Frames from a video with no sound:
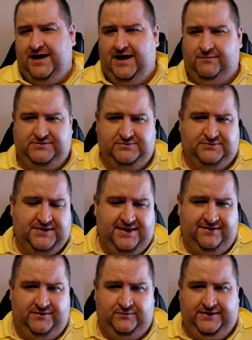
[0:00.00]
Which was rather
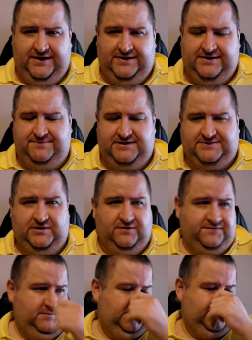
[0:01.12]
annoying and did piss me off, to
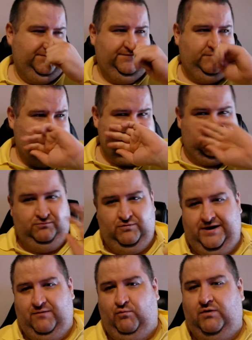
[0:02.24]
be truthful, because I couldn't work
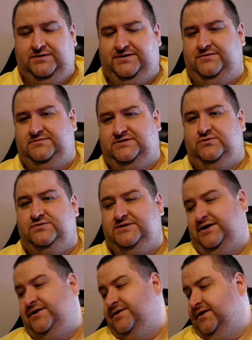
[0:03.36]
out what the hell was causing it.
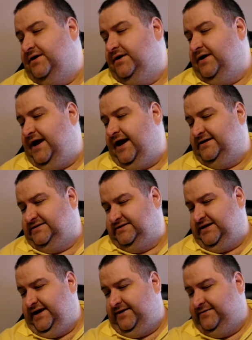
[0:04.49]
And as I
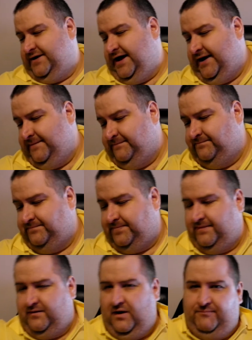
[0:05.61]
said, I
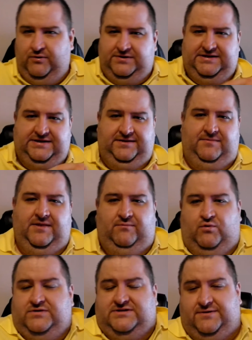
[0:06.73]
put it down to the
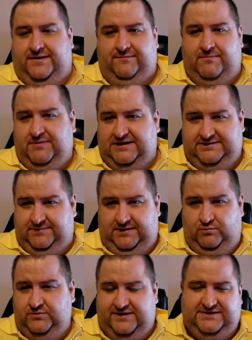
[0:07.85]
motherboard, so I replaced the
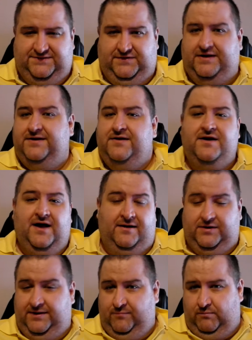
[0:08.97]
motherboard, that's fine. I've got
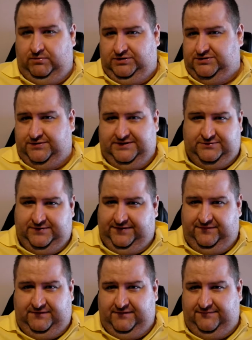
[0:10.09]
no more blue screens or
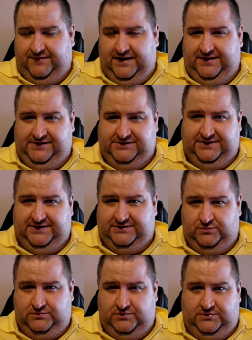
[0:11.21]
anything of that nature, that's all
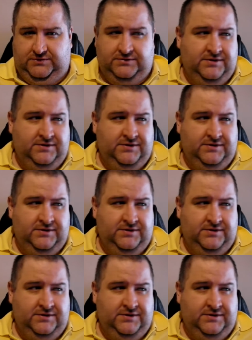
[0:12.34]
gone.